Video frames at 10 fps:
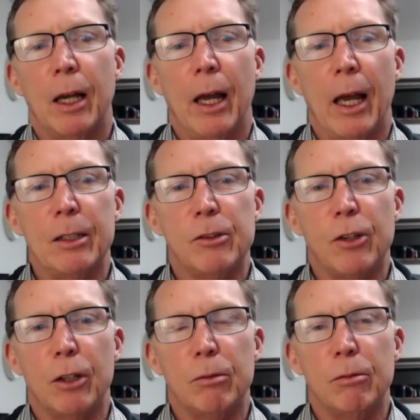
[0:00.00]
And
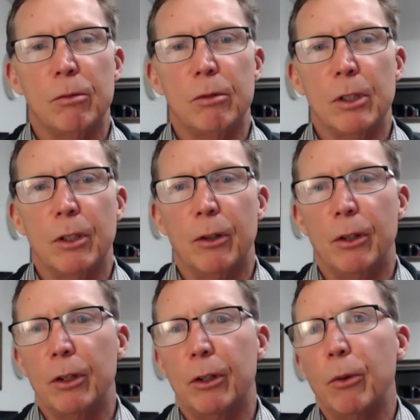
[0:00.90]
so
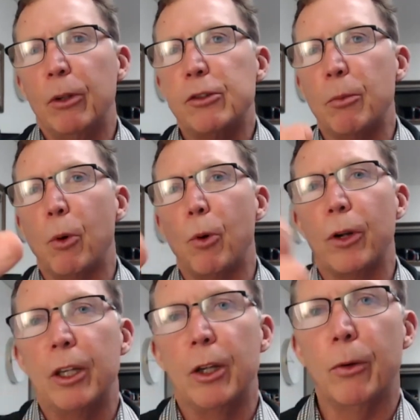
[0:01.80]
supporting
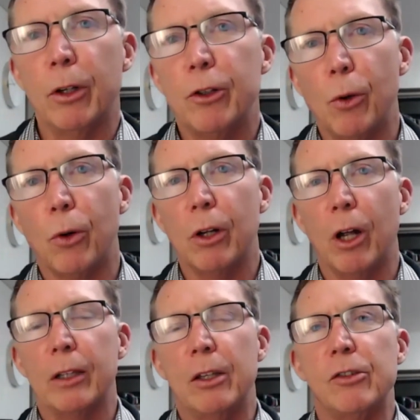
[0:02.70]
you in a talk like
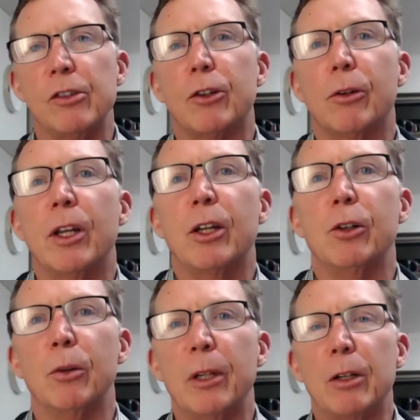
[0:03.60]
this is critical
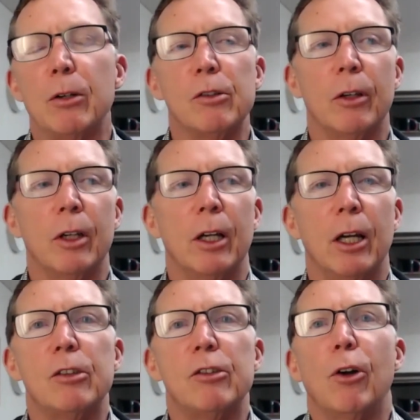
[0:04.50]
because
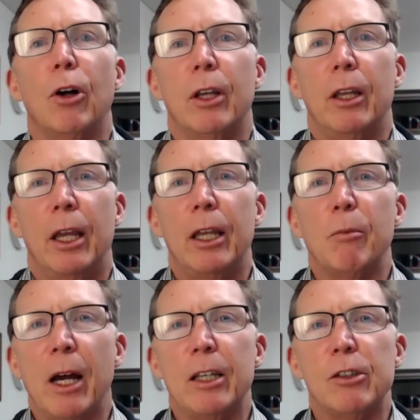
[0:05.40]
it's not in
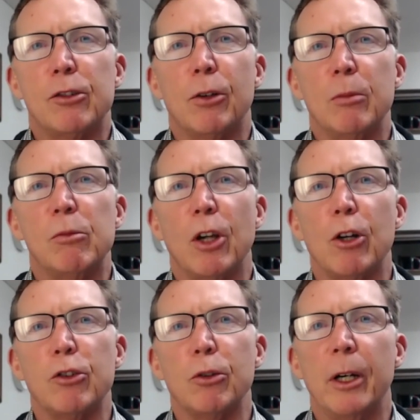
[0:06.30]
mainstream
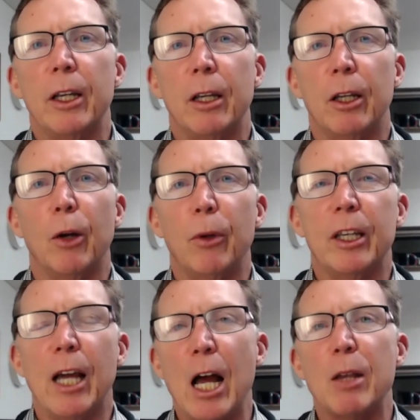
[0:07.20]
social media. We
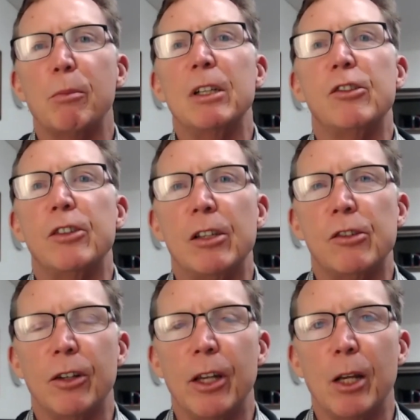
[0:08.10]
can't be
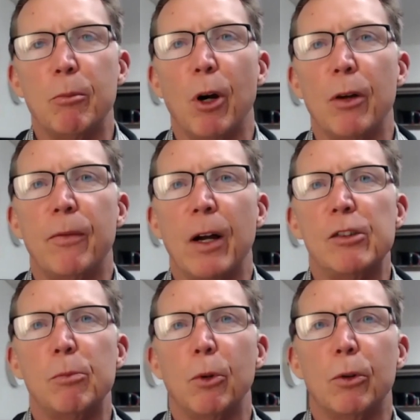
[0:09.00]
censored out by
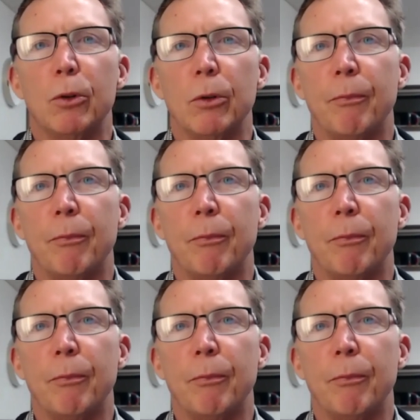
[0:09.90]
Facebook